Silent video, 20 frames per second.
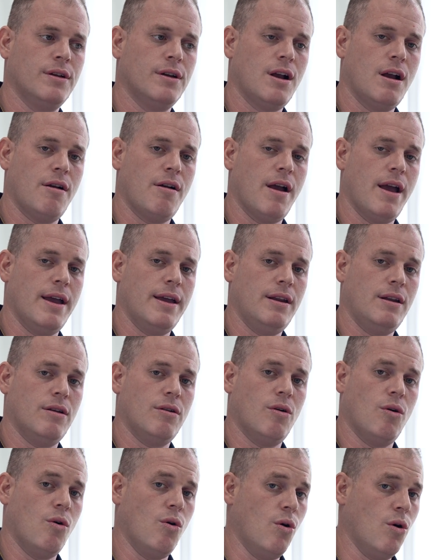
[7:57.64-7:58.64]
all right,
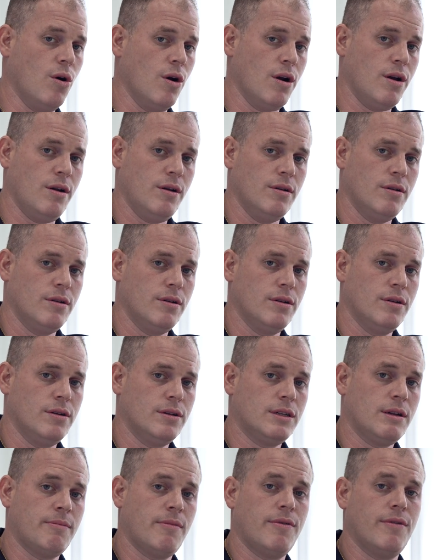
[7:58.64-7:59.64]
or
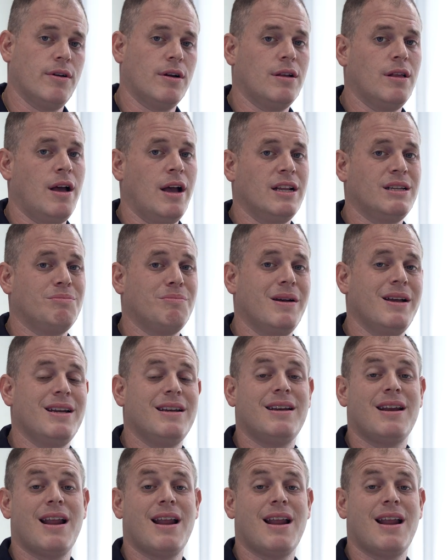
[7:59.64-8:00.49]
some of their clients might